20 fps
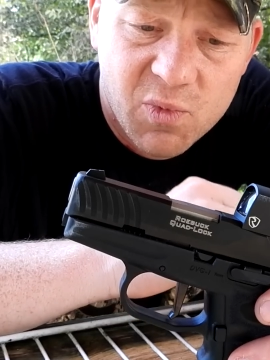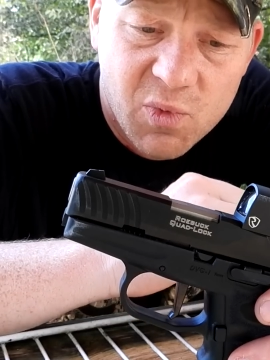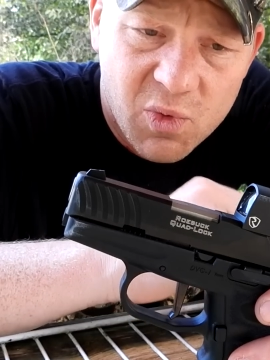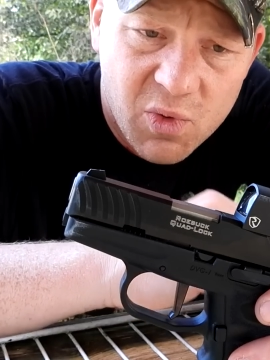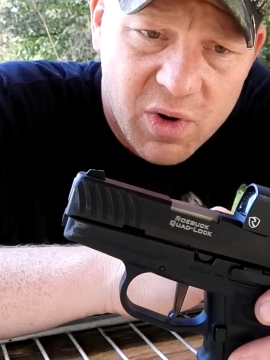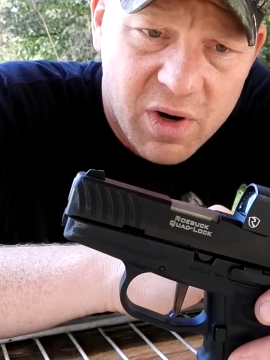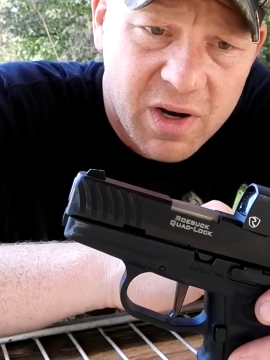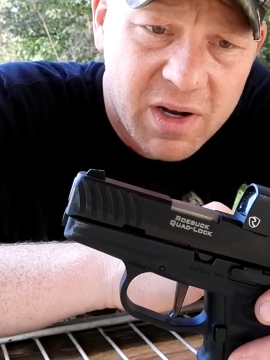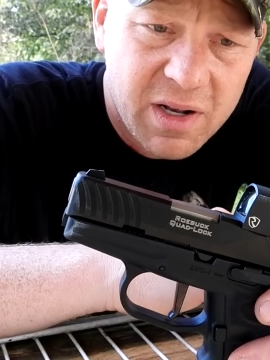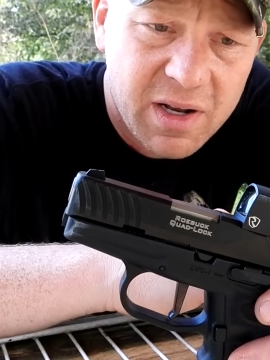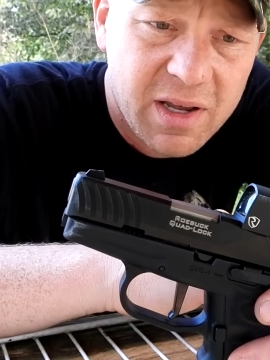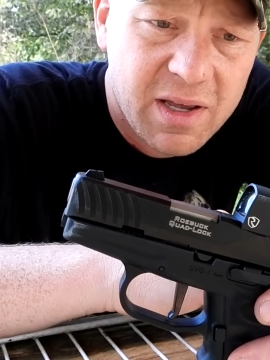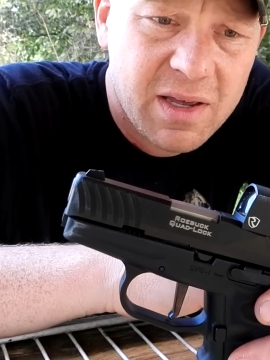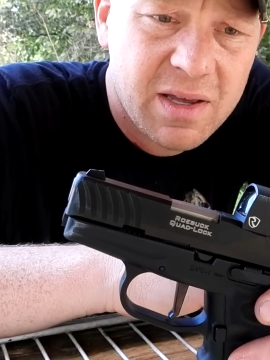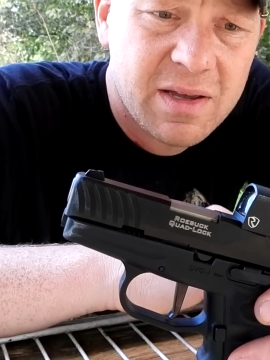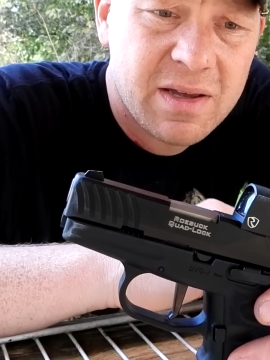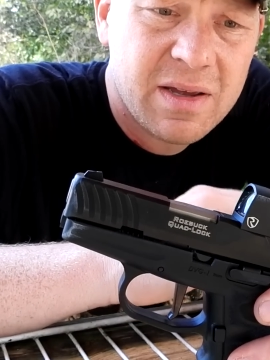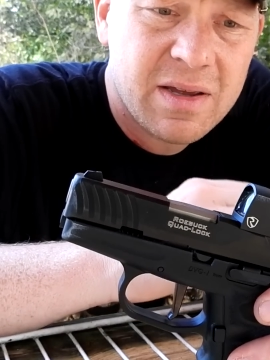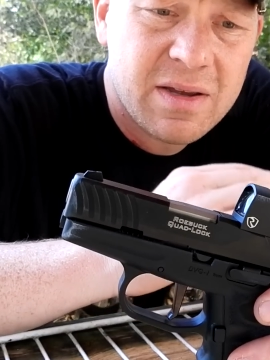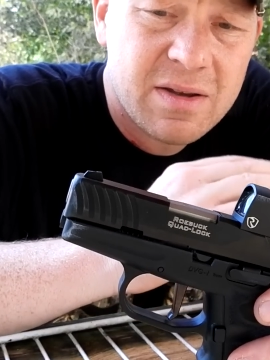
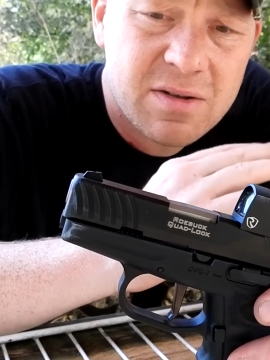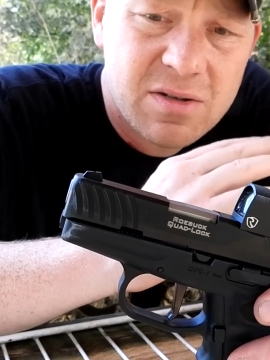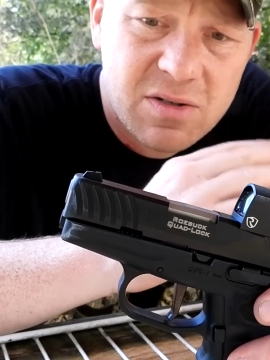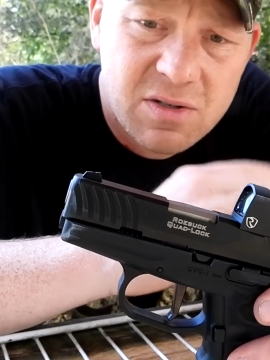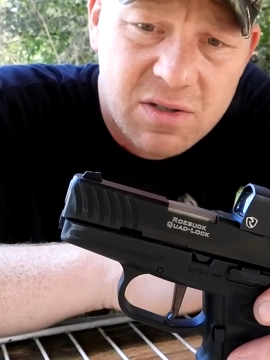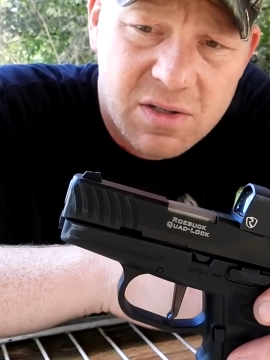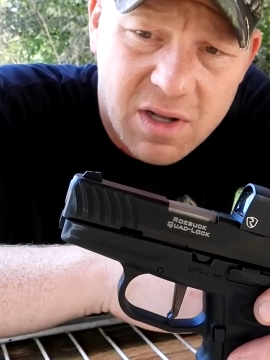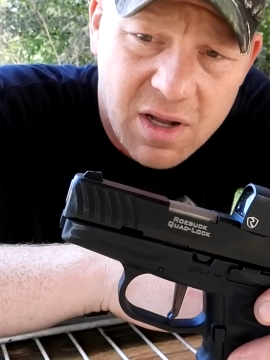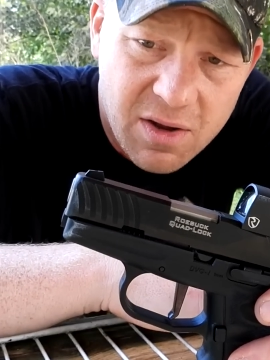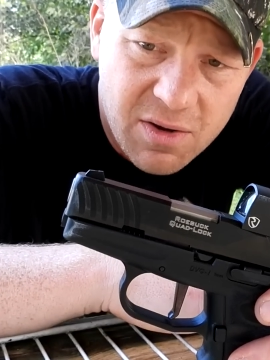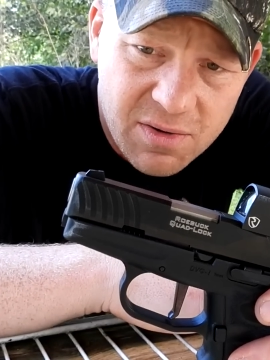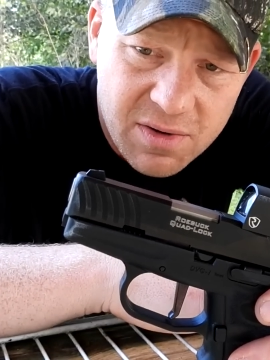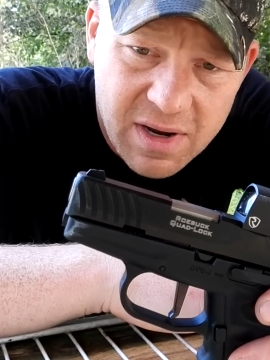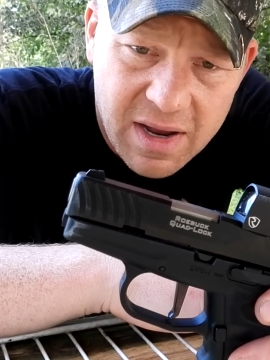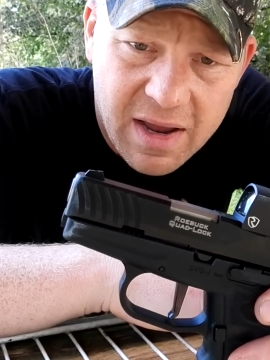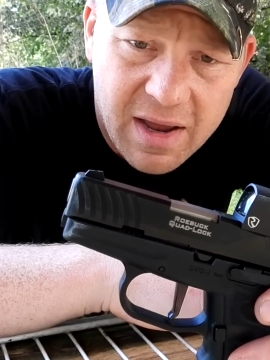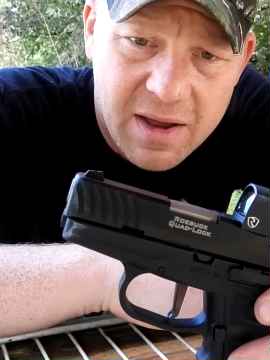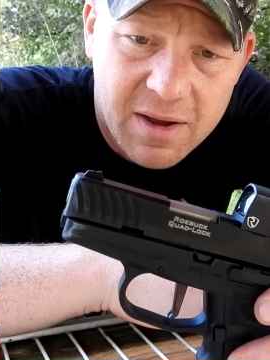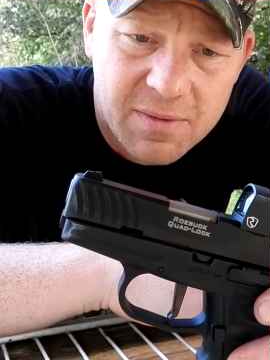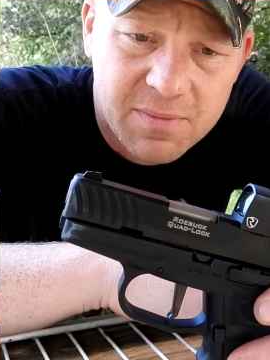Really slow
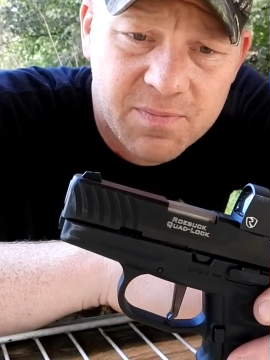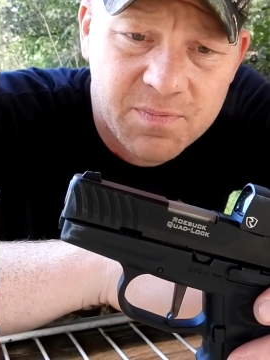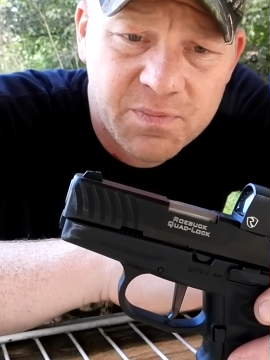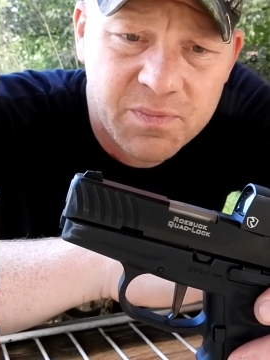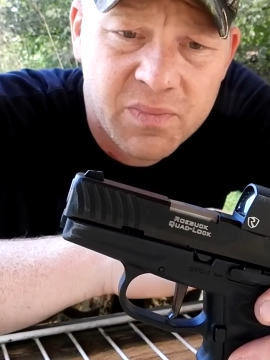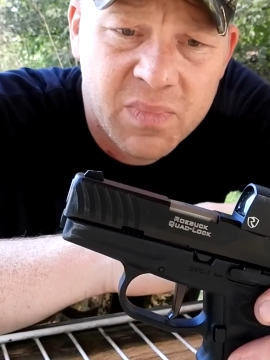down,